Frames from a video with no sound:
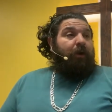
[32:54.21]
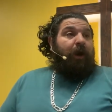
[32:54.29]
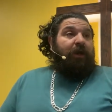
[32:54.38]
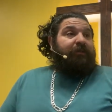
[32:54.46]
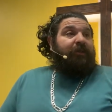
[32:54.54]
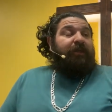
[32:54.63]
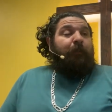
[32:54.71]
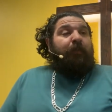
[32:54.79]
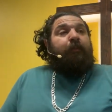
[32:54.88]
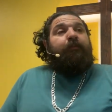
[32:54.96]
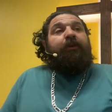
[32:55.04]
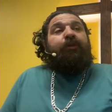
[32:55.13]
God says, I'm
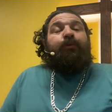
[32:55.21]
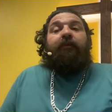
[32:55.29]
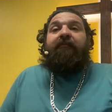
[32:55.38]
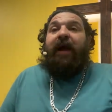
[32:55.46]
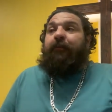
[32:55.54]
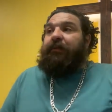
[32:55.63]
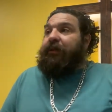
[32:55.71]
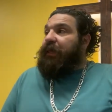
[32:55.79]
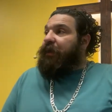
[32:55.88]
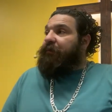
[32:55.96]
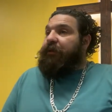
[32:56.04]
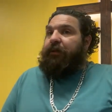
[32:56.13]
going to build you a family,
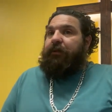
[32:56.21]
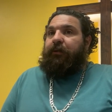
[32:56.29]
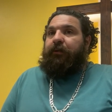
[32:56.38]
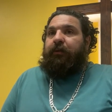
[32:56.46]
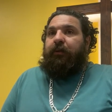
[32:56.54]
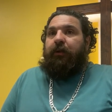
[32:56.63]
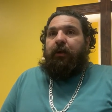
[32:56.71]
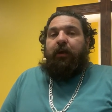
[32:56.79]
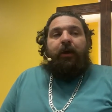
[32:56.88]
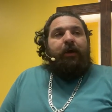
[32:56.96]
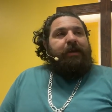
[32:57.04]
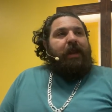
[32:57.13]
David.
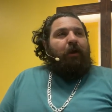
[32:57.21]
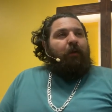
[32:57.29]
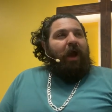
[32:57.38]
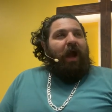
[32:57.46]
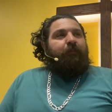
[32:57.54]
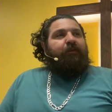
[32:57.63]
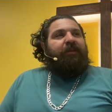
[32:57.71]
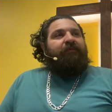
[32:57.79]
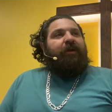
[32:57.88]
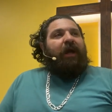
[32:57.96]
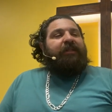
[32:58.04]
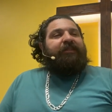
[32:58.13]
Now, I
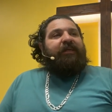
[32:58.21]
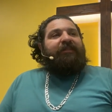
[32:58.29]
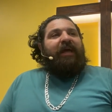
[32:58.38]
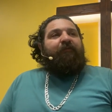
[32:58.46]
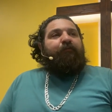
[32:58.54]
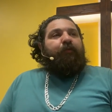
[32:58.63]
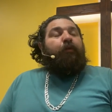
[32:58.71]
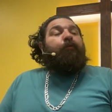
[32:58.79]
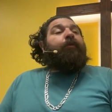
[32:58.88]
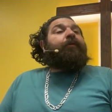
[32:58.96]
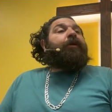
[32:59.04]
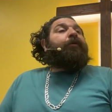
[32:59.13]
believe God says that for a
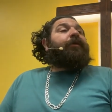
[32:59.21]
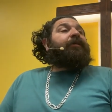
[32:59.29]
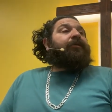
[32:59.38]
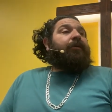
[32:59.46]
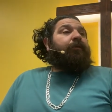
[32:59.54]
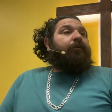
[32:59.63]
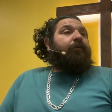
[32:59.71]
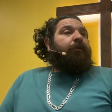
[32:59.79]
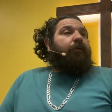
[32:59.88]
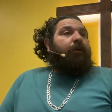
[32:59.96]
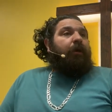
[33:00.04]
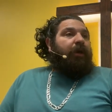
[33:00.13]
really good reason.
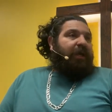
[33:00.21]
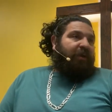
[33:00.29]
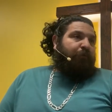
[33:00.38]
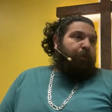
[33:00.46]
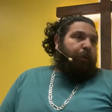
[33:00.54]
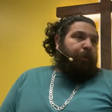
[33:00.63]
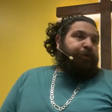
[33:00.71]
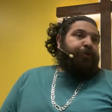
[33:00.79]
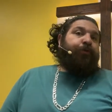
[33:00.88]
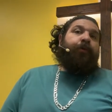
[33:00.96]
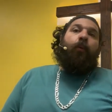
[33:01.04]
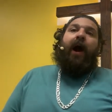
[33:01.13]
If we were
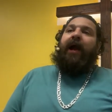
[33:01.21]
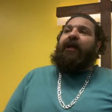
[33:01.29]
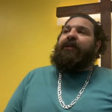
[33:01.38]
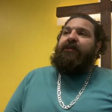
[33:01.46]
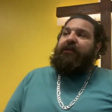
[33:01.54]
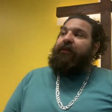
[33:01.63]
to rewind